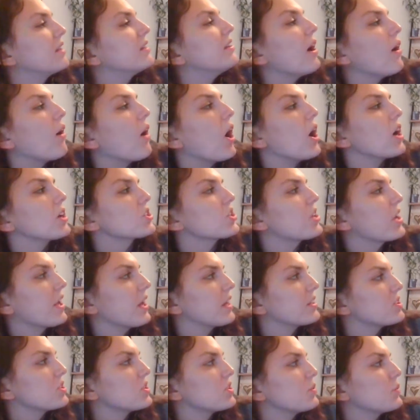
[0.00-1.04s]
Now all she
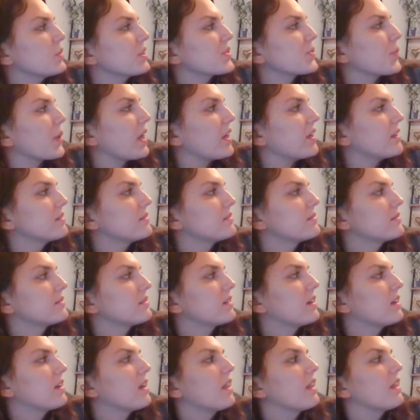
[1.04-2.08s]
had to do was wait.
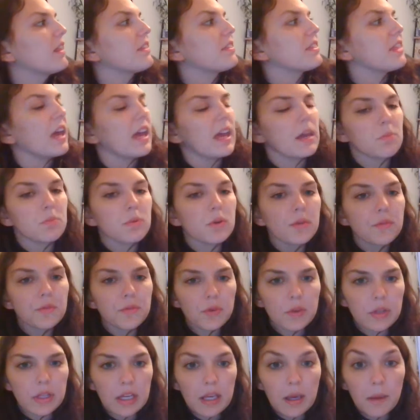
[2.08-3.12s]
Let the April
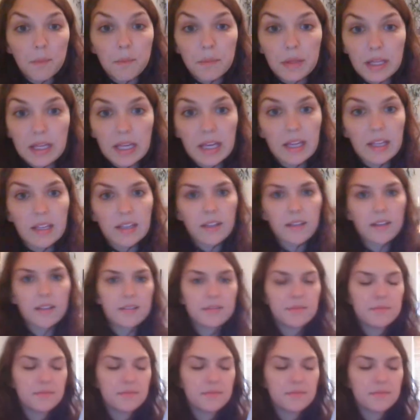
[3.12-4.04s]
fooling begin.